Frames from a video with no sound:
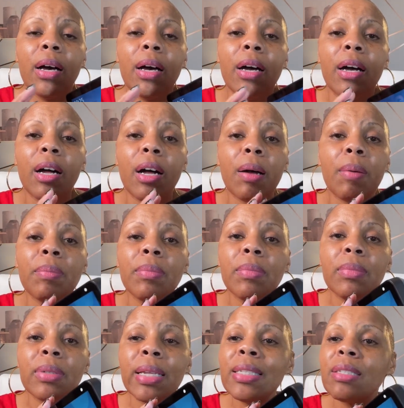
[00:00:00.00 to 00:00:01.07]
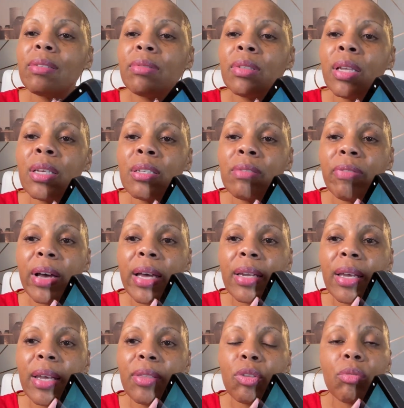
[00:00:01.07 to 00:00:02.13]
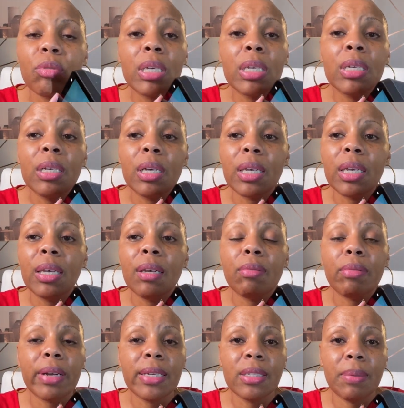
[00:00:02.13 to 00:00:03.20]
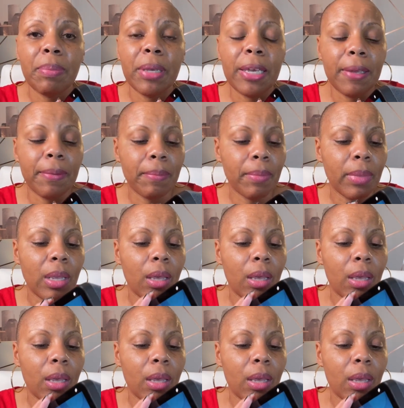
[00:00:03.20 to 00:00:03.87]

um, let's, let's find a three cookie recipe.